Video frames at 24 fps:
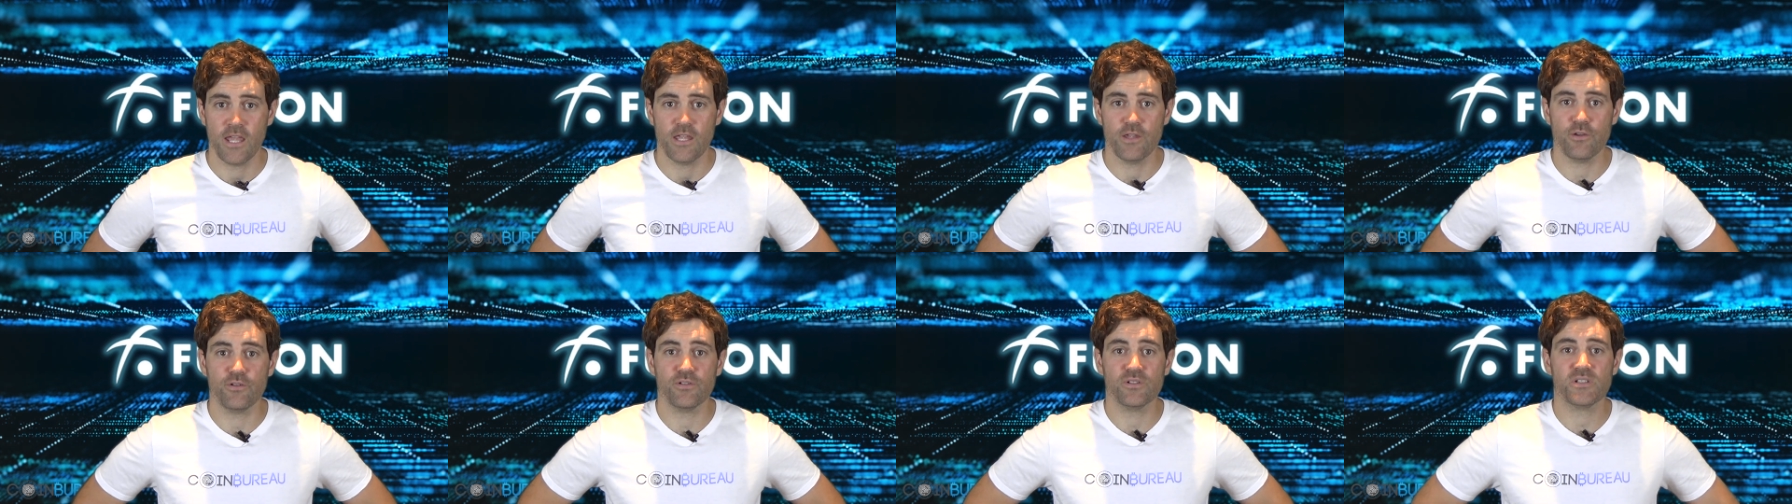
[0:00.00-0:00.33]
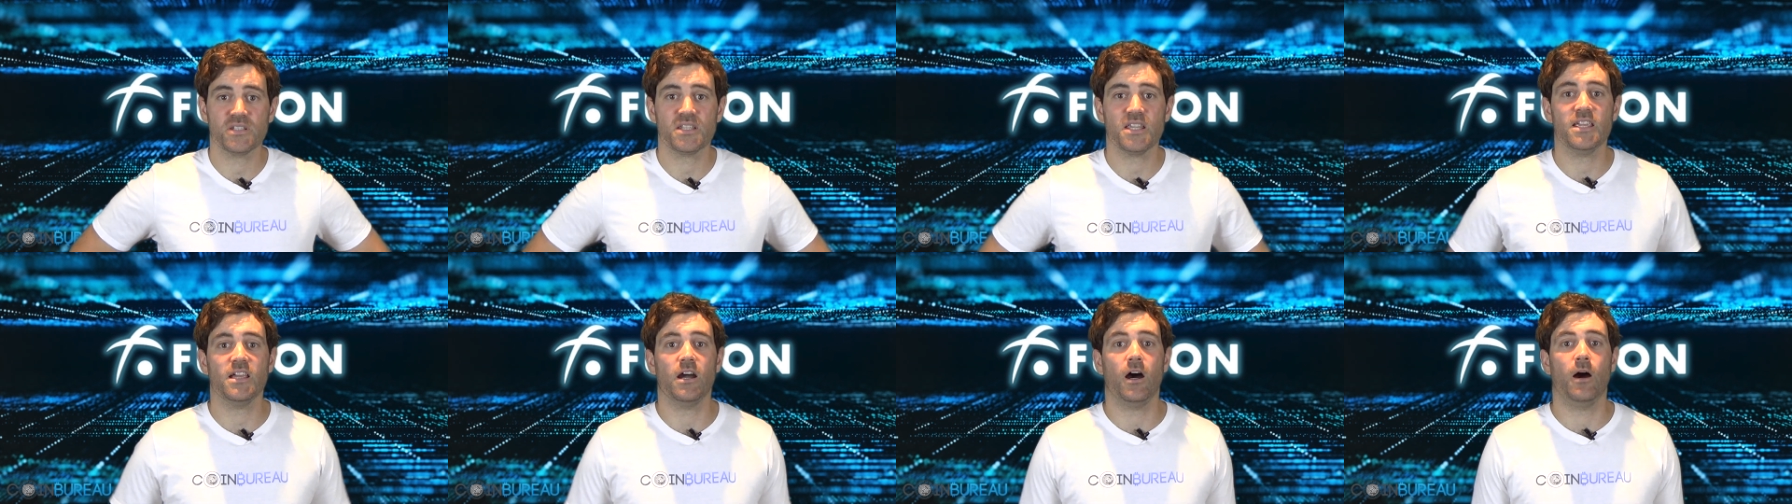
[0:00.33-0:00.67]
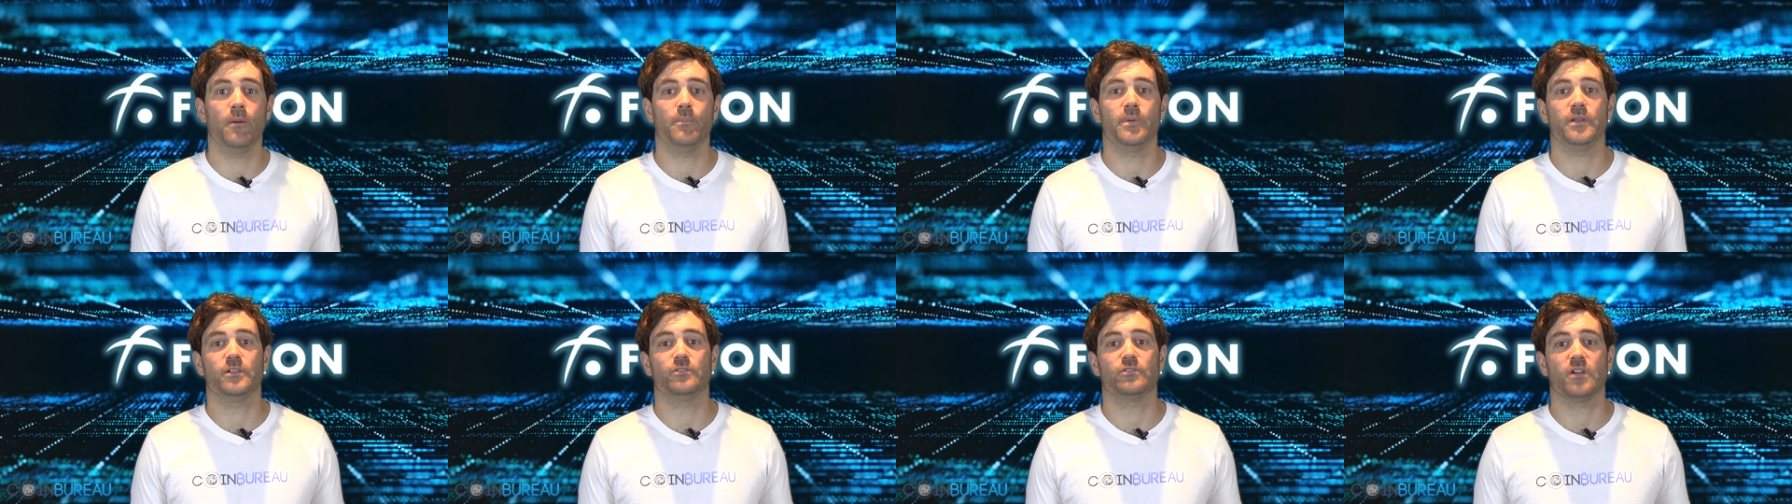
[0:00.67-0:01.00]
You can see
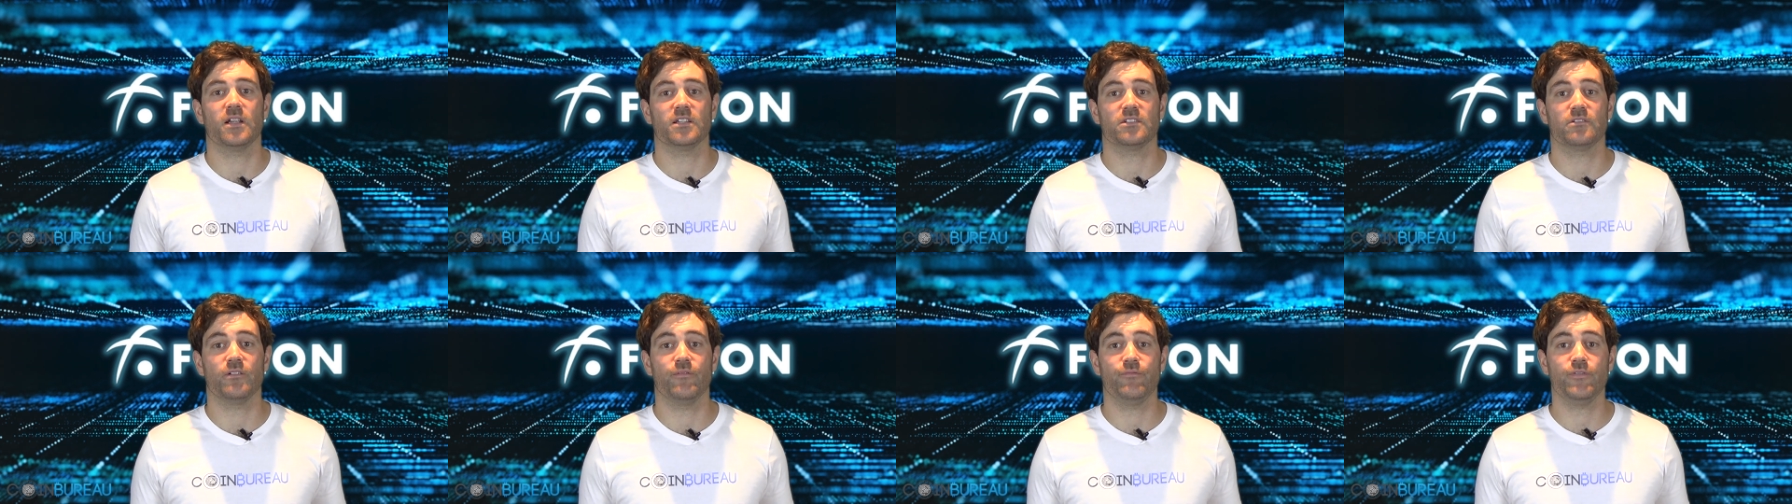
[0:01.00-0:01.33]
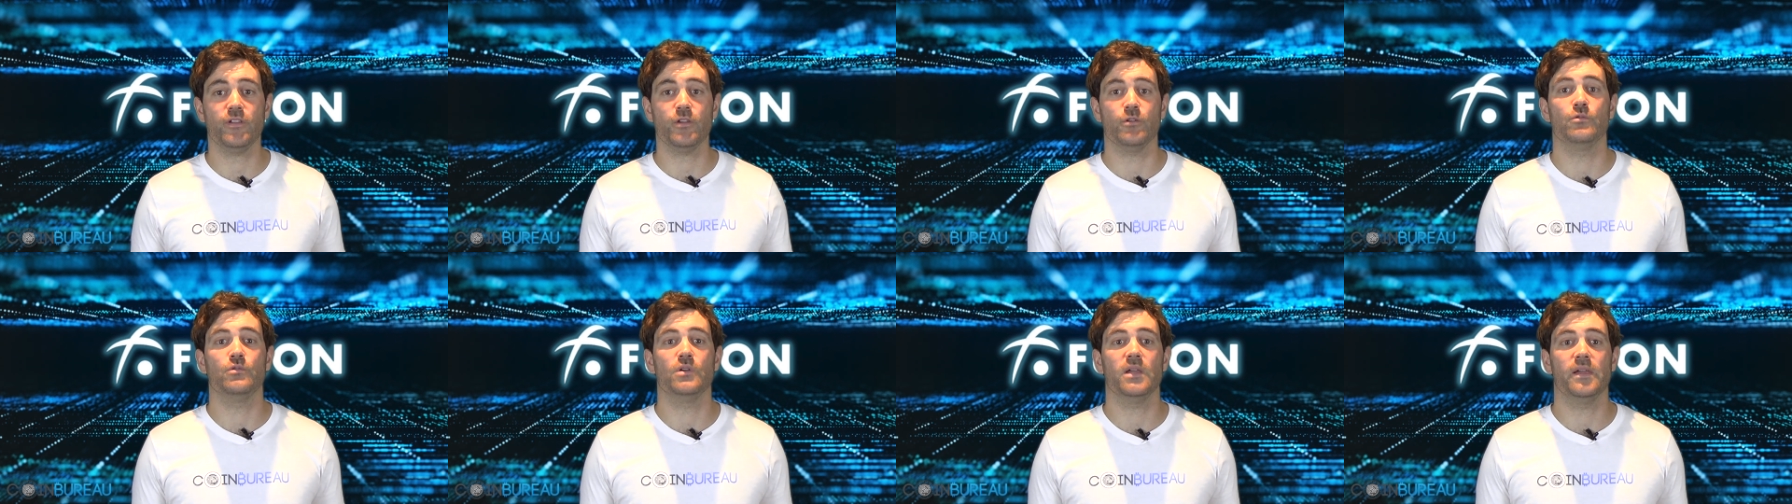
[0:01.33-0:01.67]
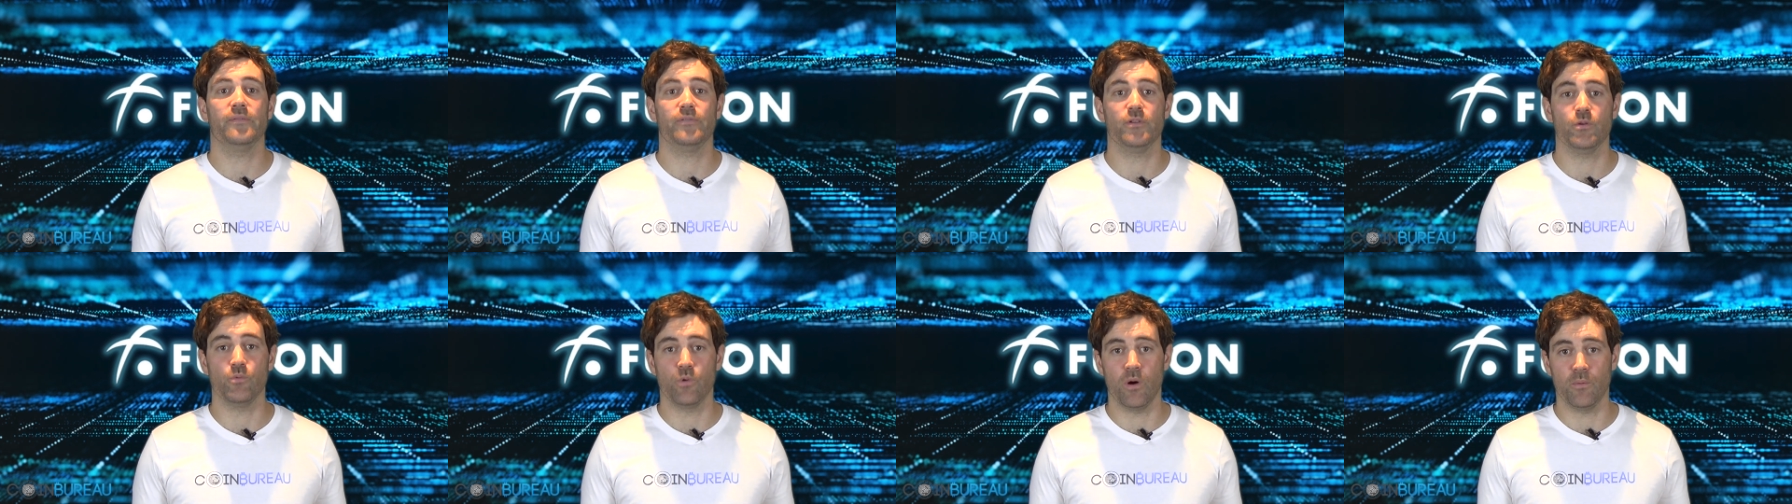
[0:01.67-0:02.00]
our Bittrex review
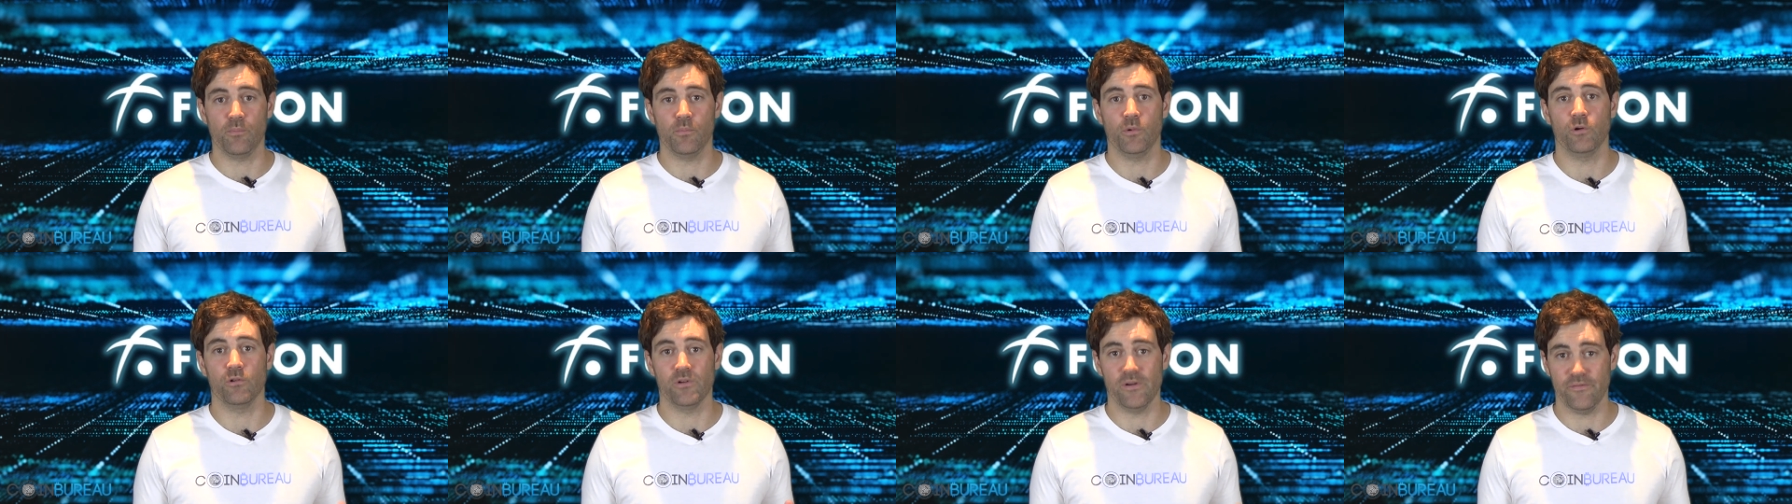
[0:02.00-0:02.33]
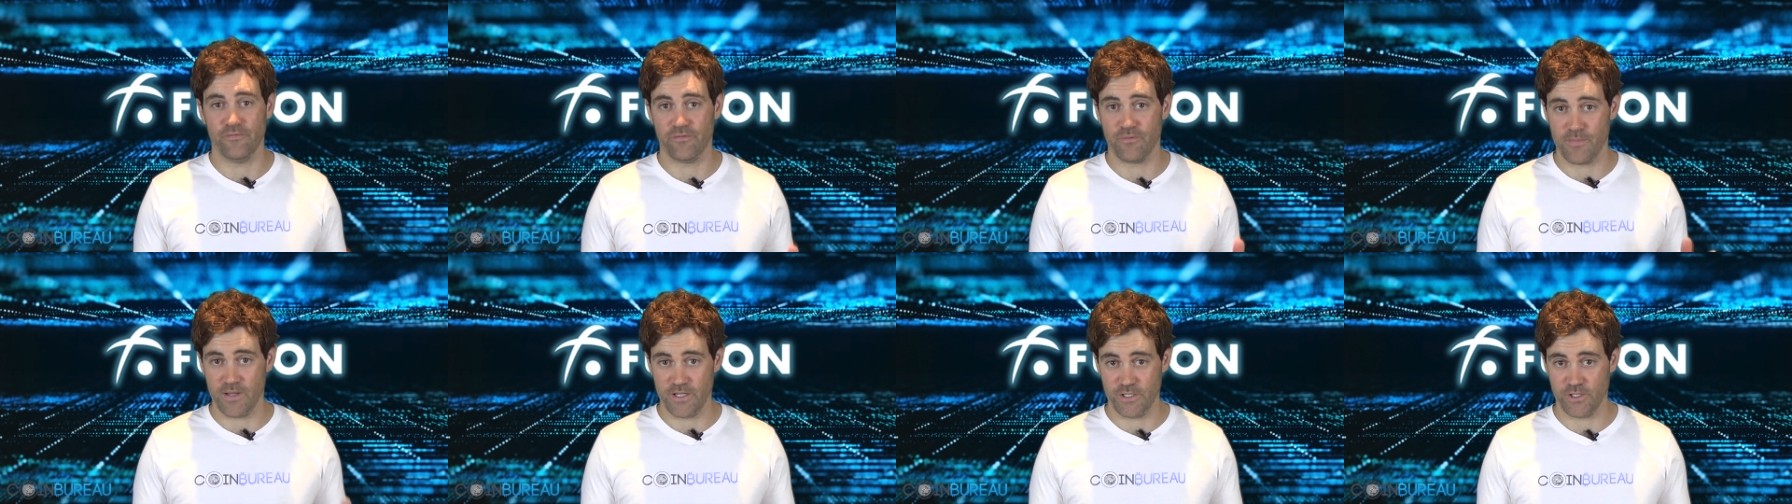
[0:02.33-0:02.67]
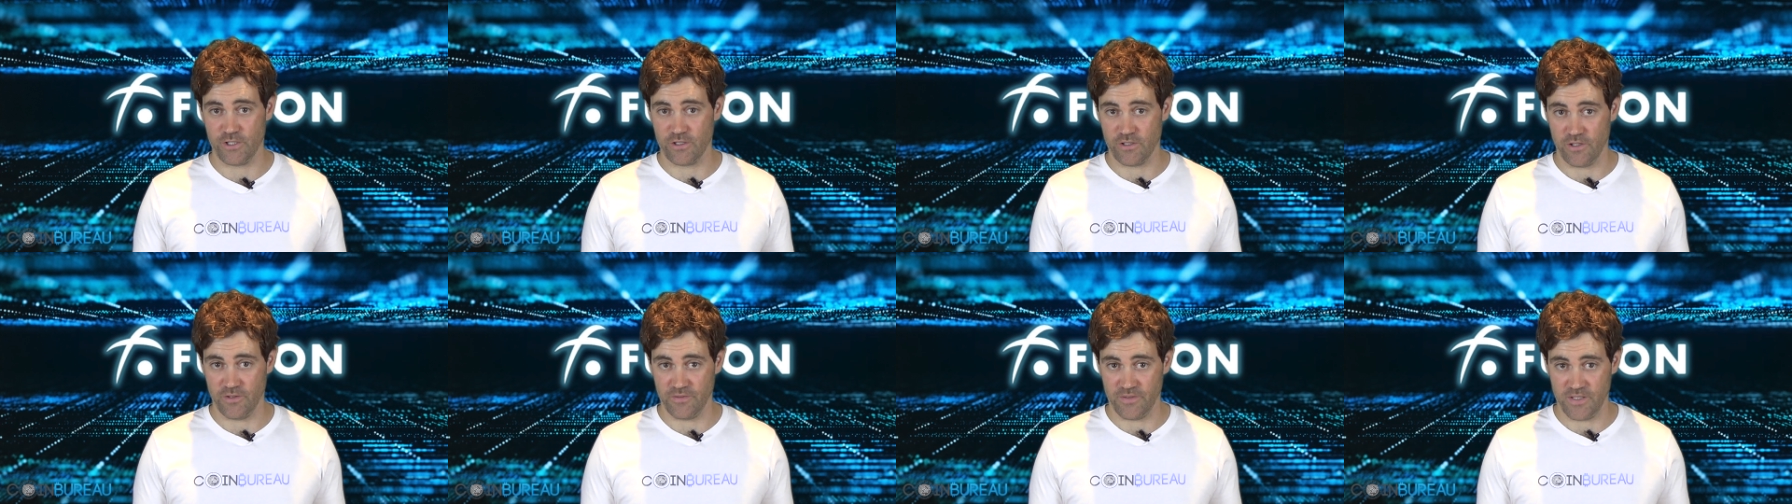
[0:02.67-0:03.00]
if you want more
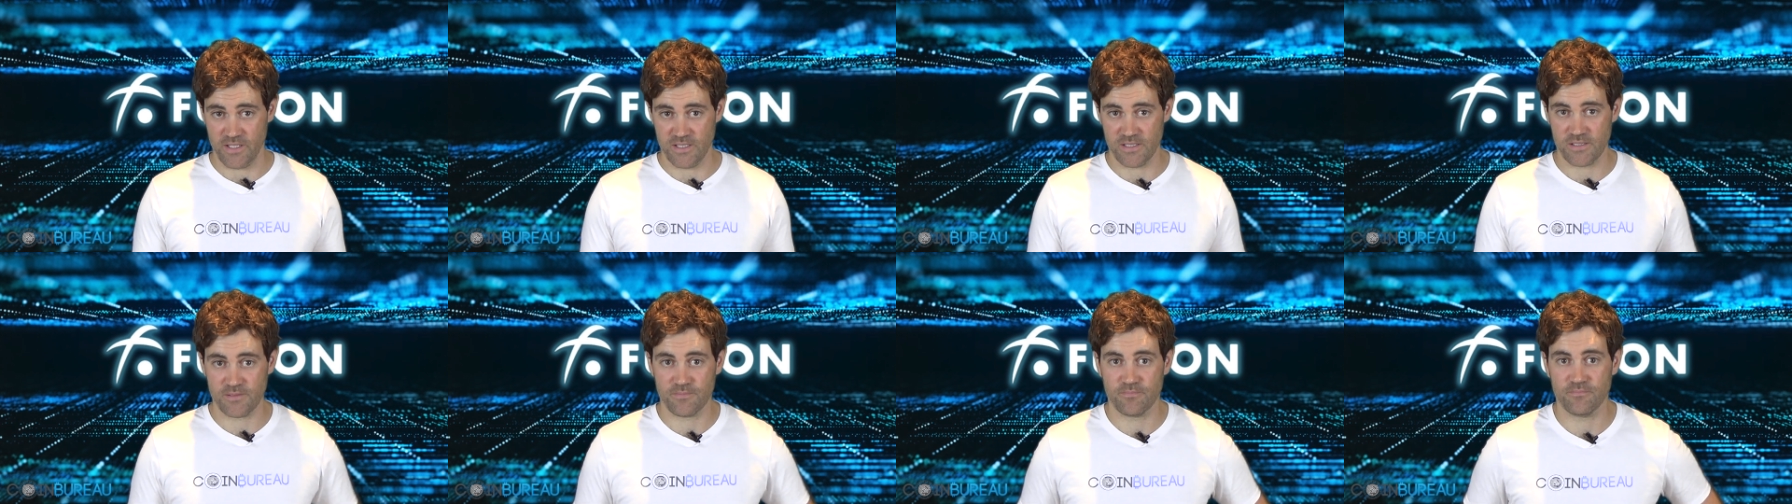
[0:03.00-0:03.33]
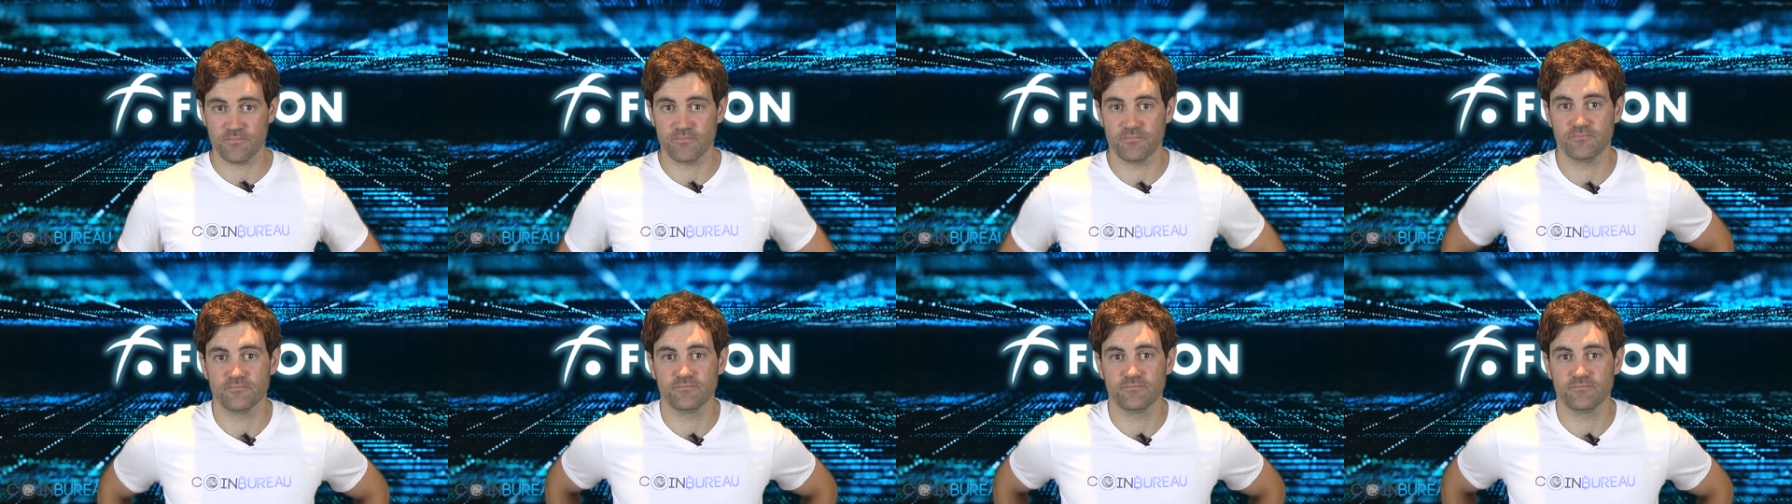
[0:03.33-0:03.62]
information on this.